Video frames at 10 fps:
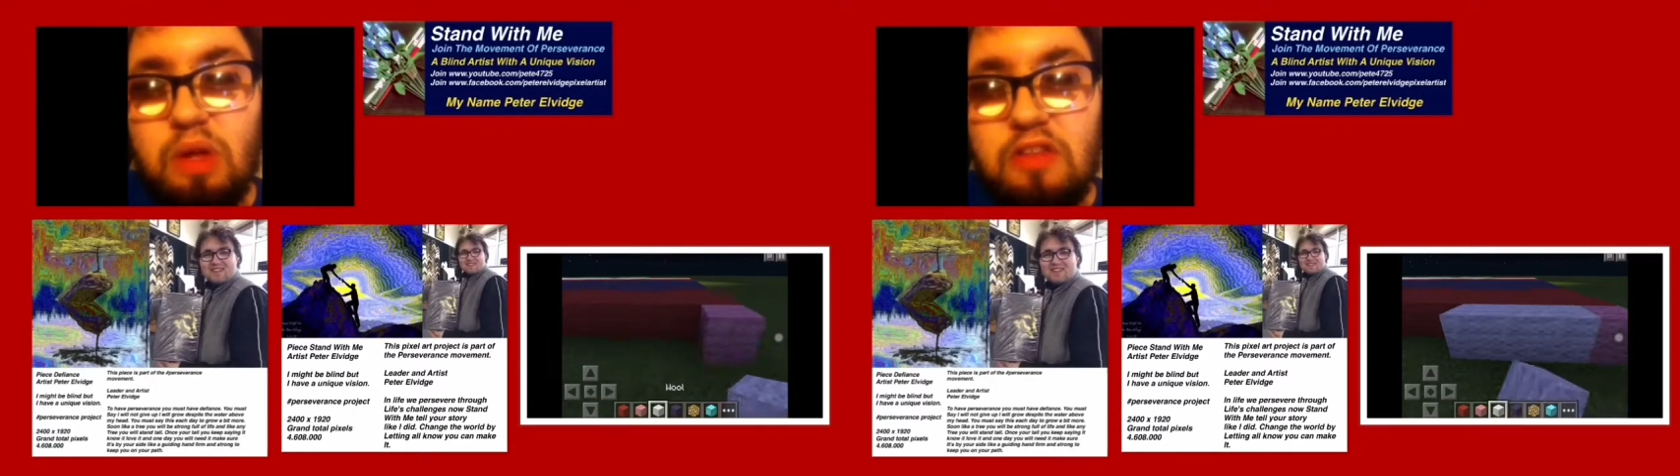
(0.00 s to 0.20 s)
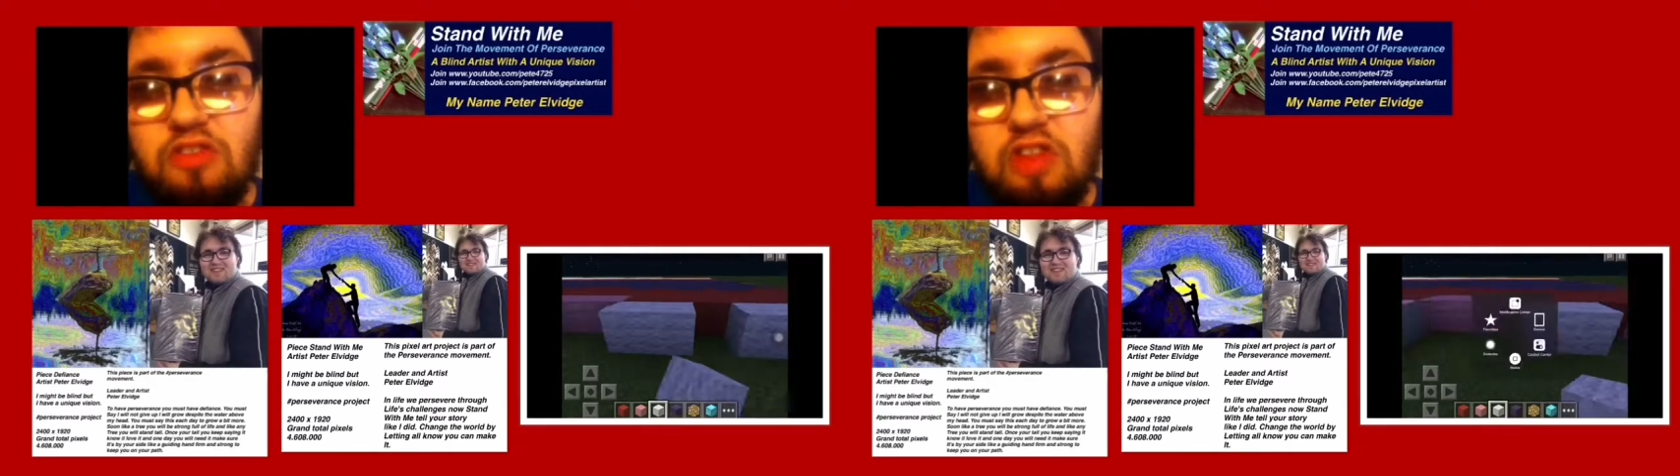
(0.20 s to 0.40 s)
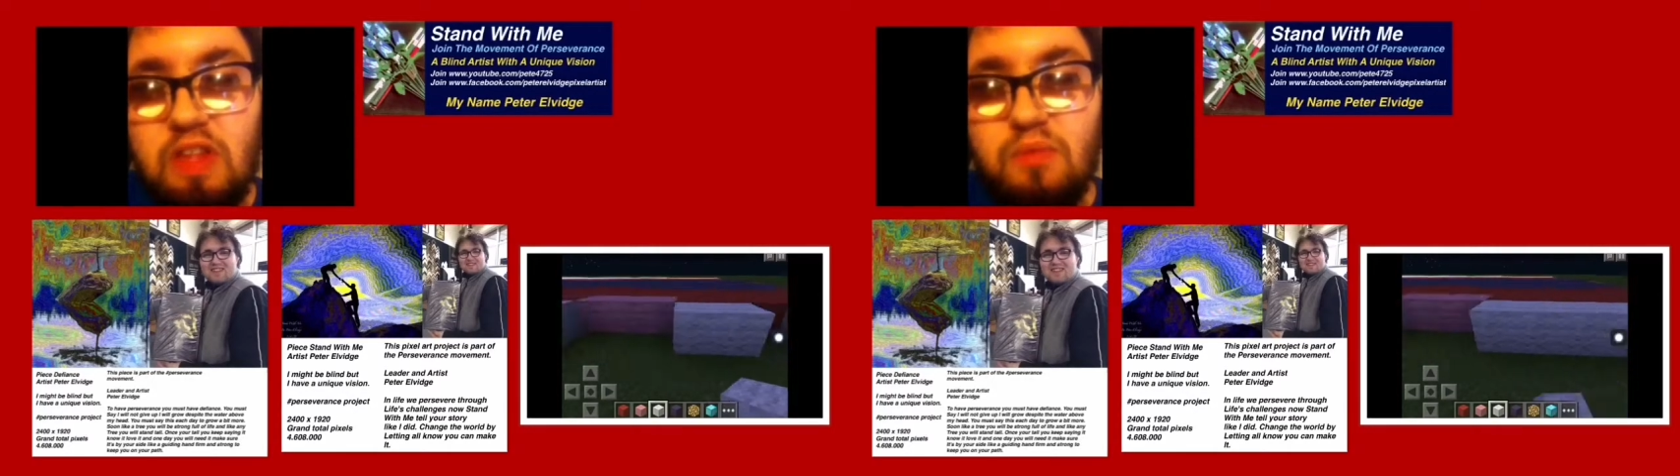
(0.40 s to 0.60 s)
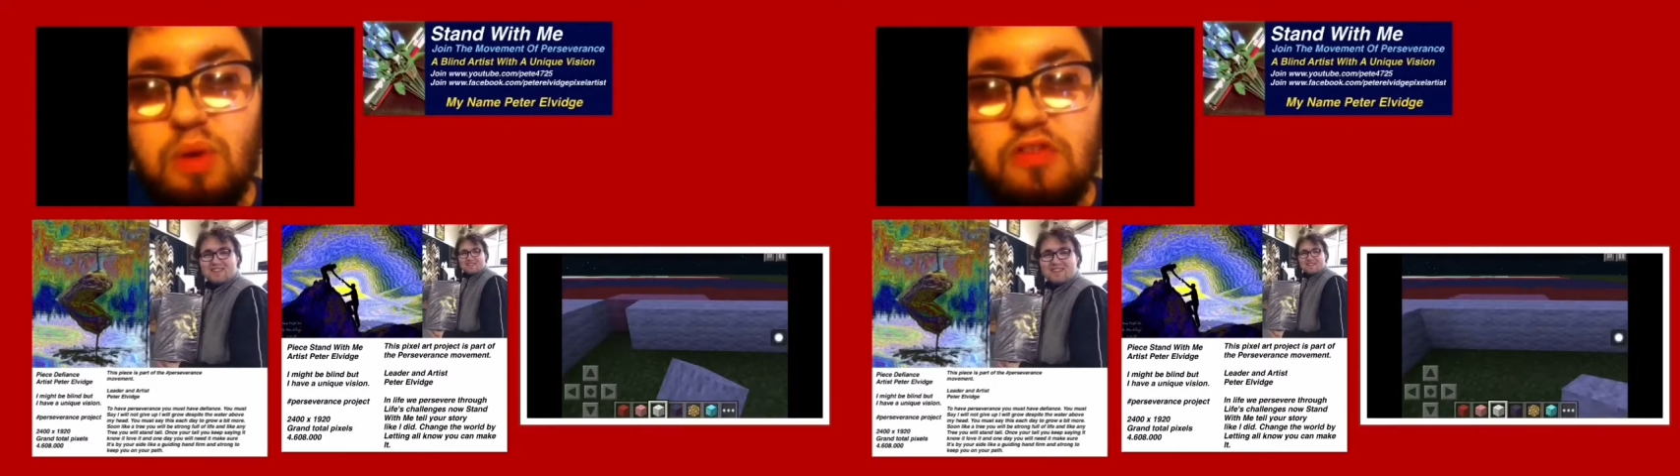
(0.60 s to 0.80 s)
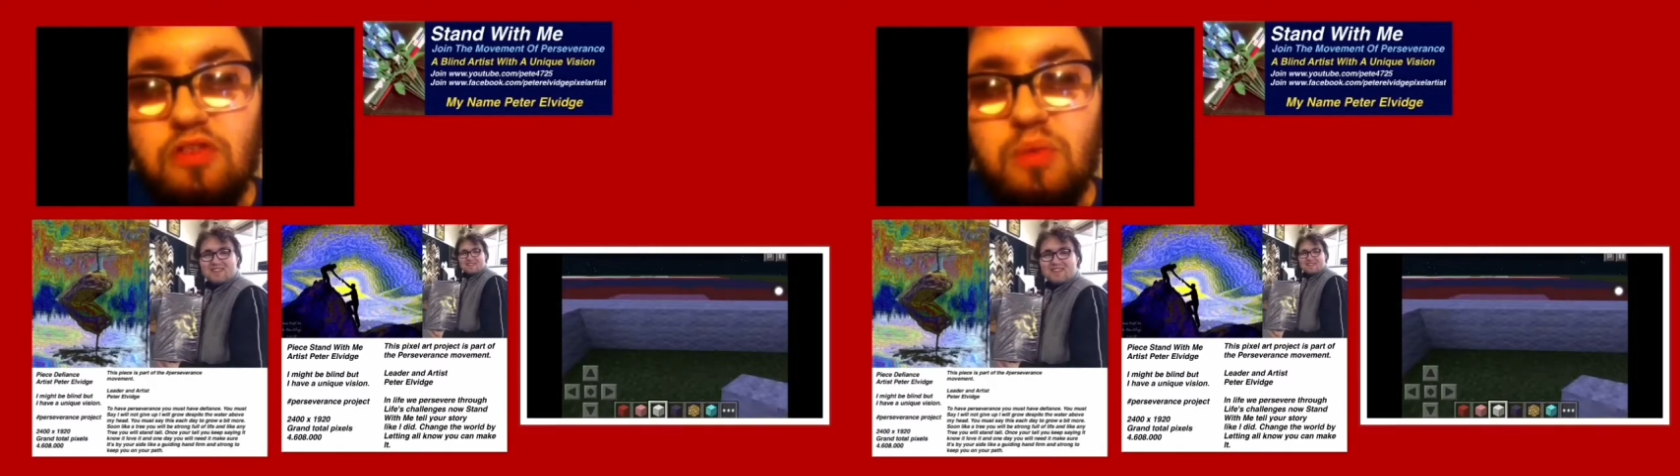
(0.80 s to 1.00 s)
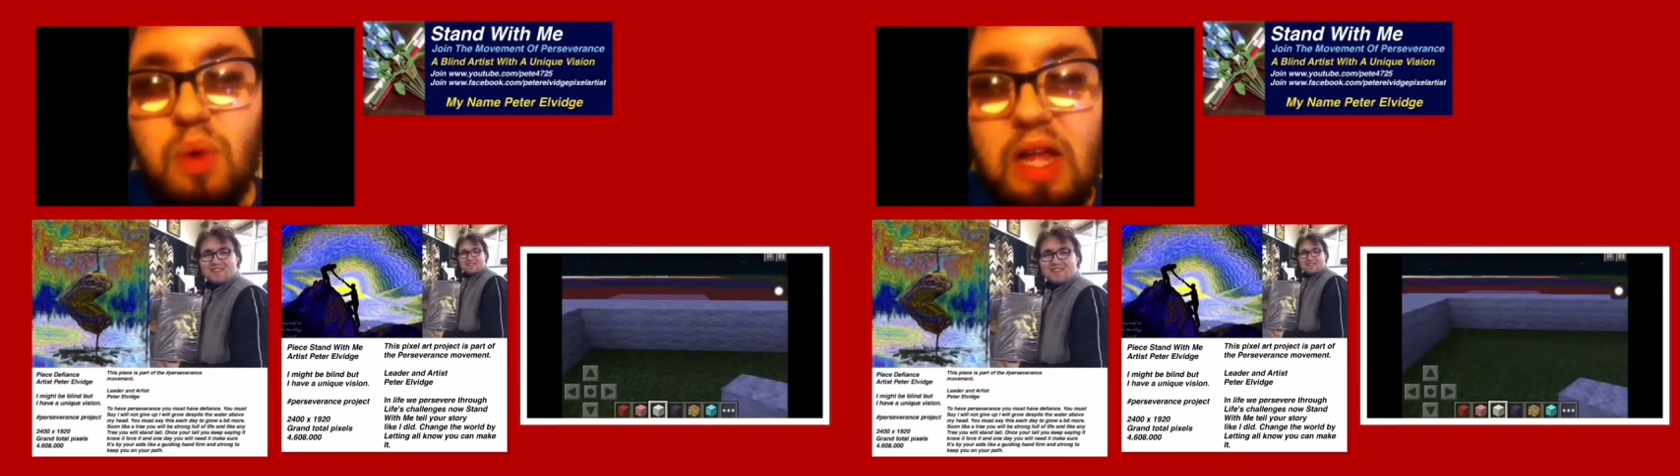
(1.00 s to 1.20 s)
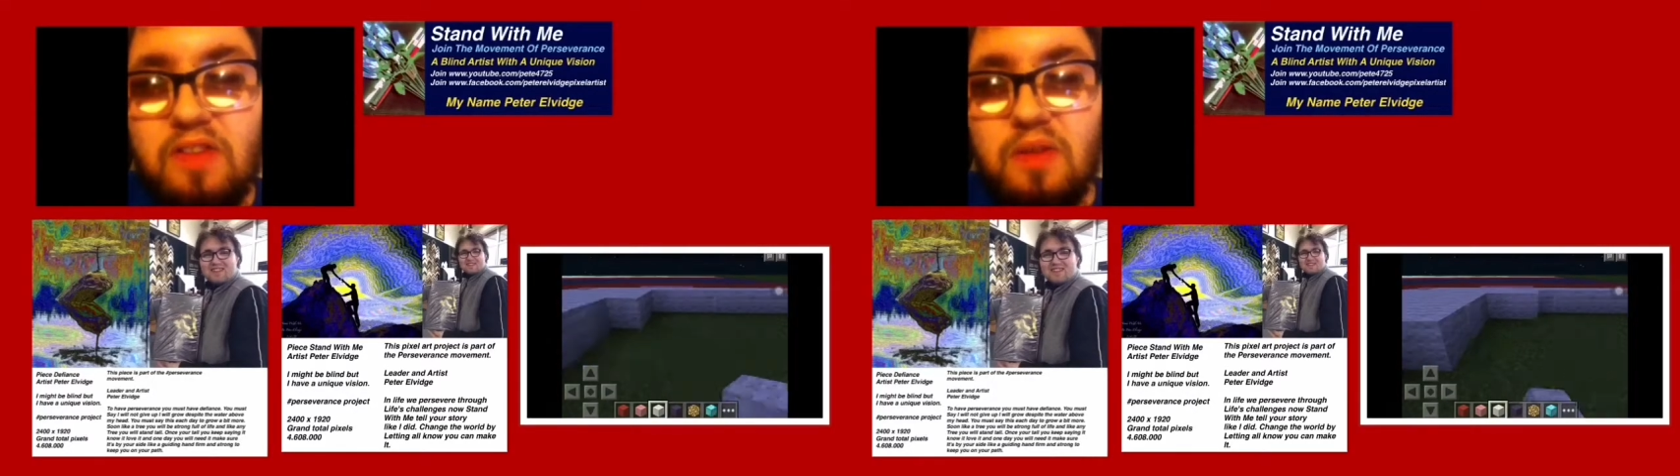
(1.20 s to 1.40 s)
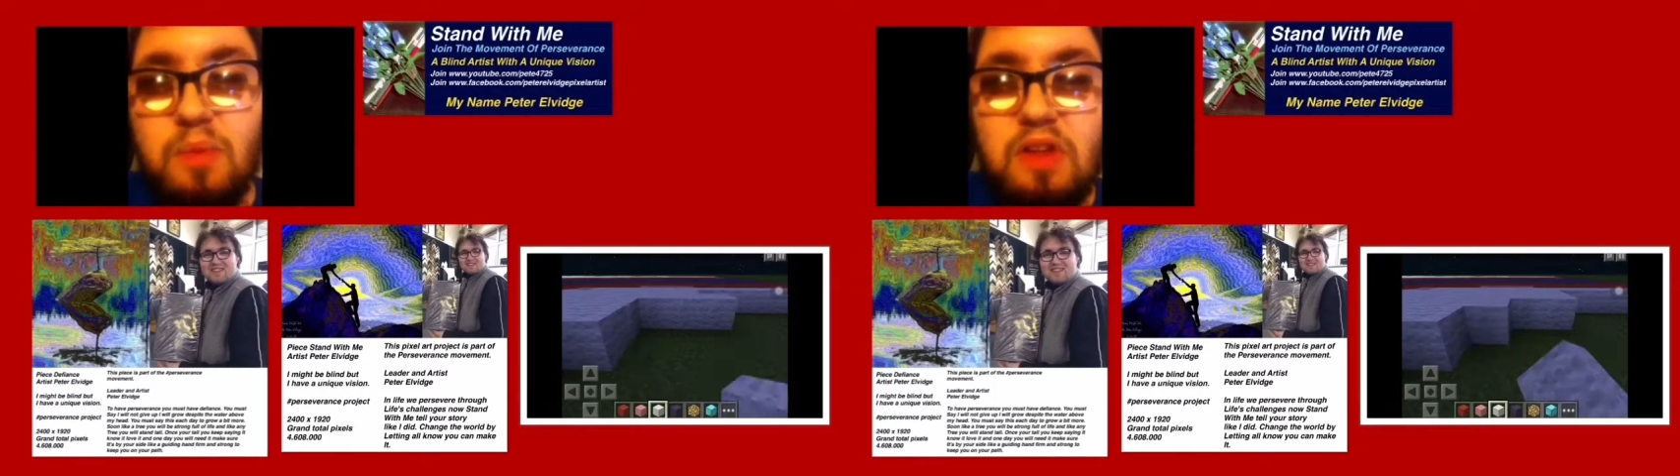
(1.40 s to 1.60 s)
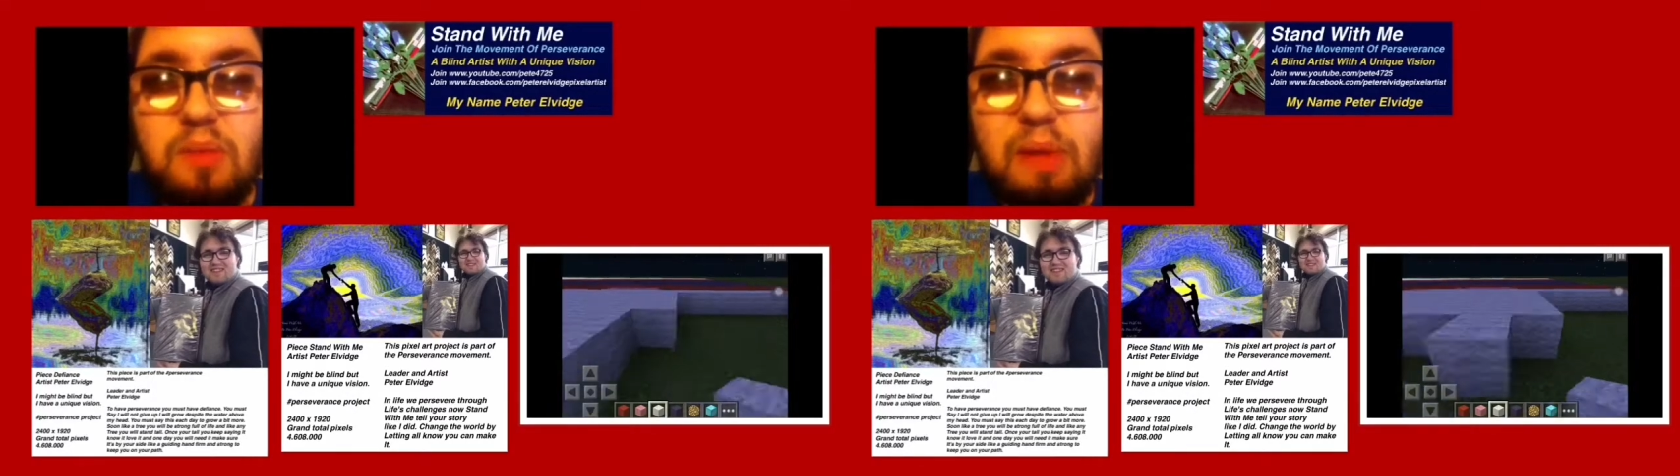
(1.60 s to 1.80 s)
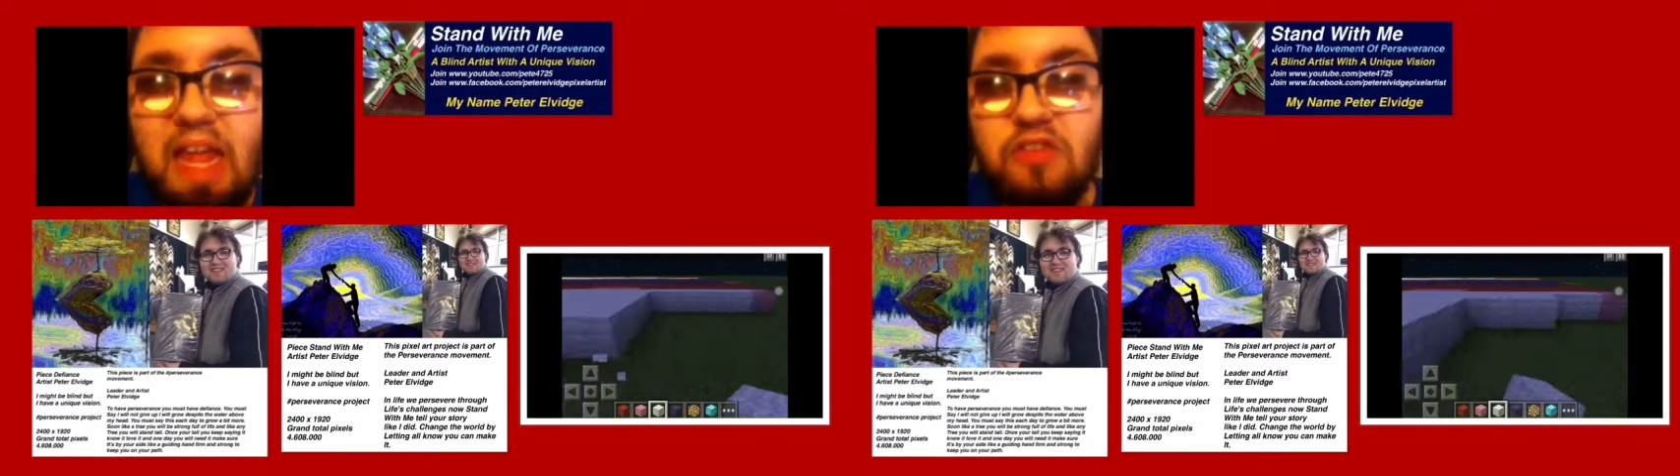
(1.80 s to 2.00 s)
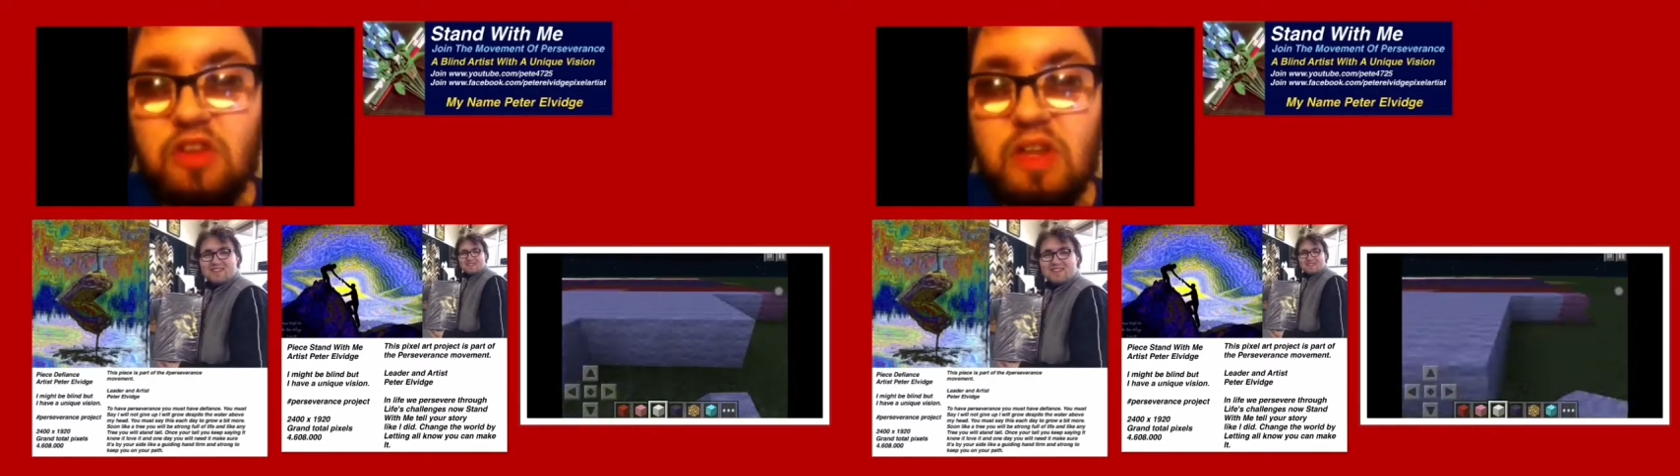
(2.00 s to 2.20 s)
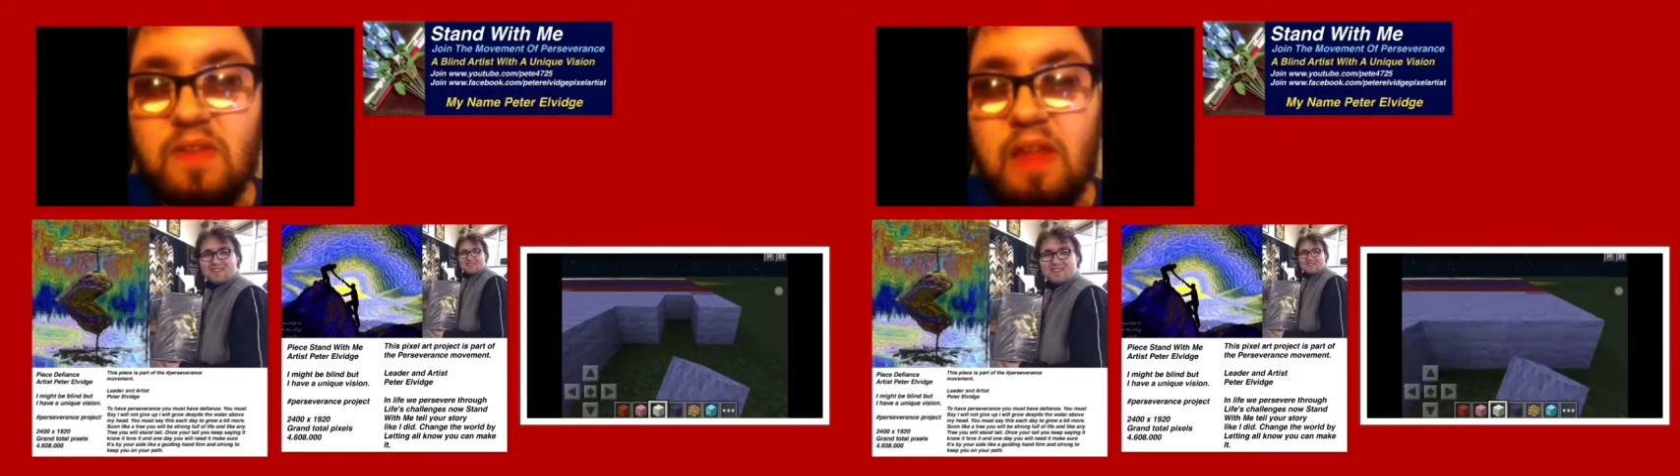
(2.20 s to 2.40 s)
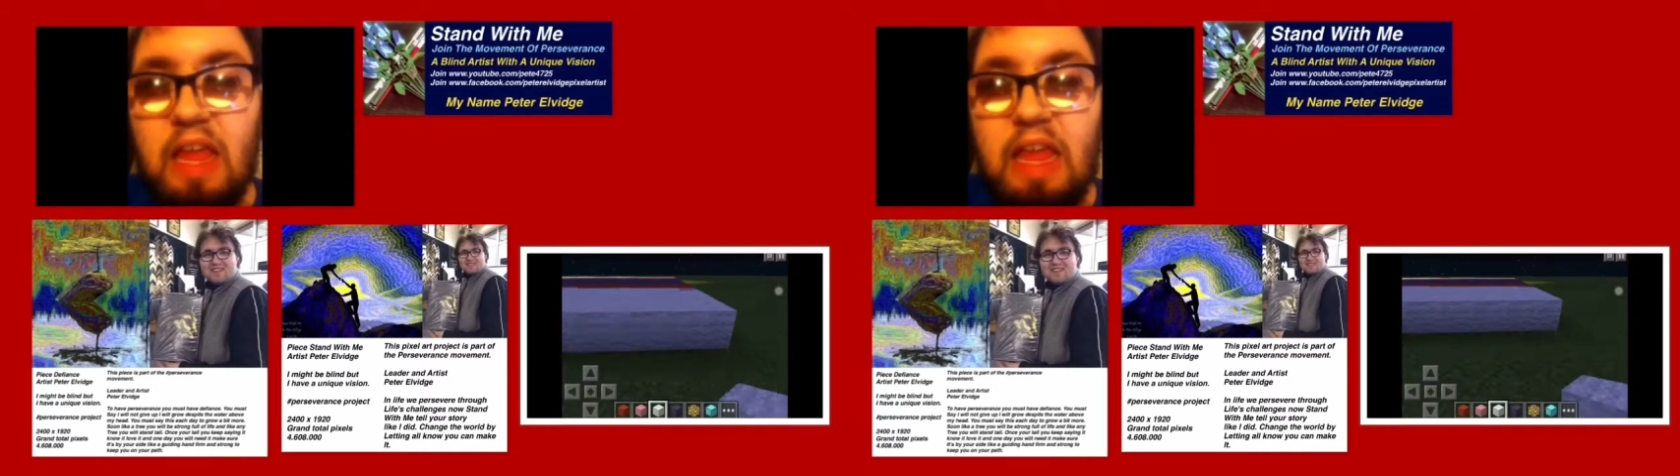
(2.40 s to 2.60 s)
achieve what you want and what your passion is.